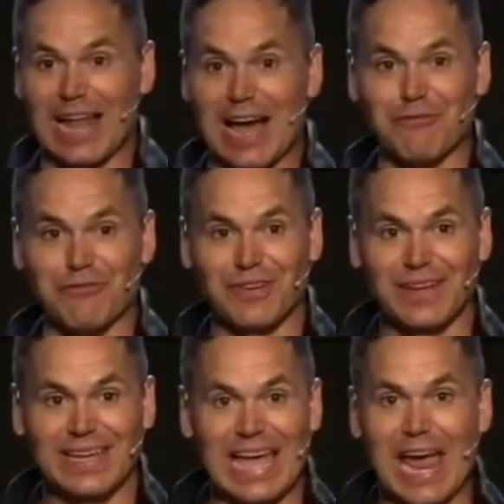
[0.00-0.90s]
life.
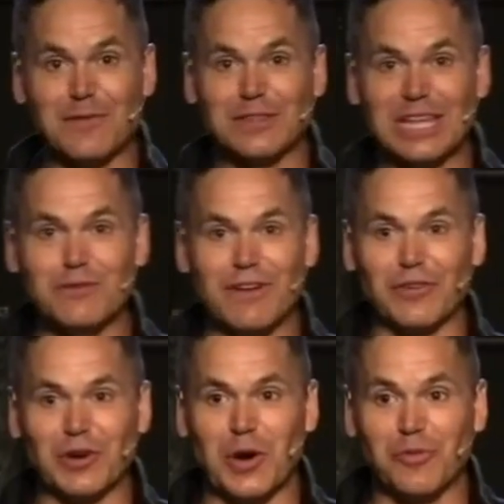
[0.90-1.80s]
Everything you've
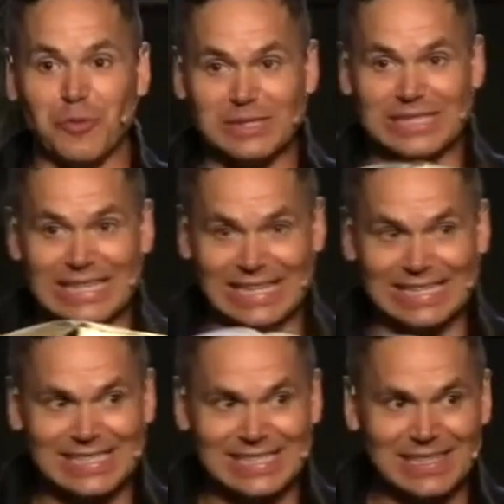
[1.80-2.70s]
ever gone through is in
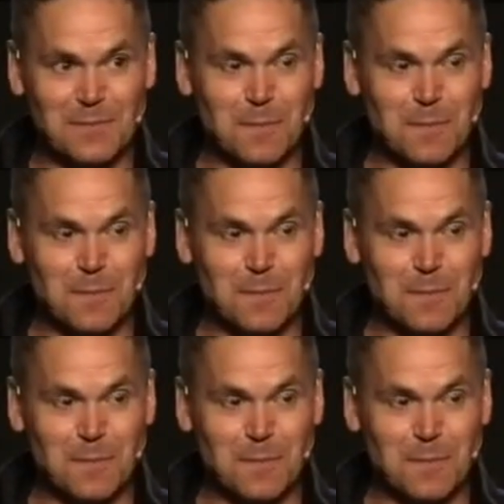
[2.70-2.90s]
this.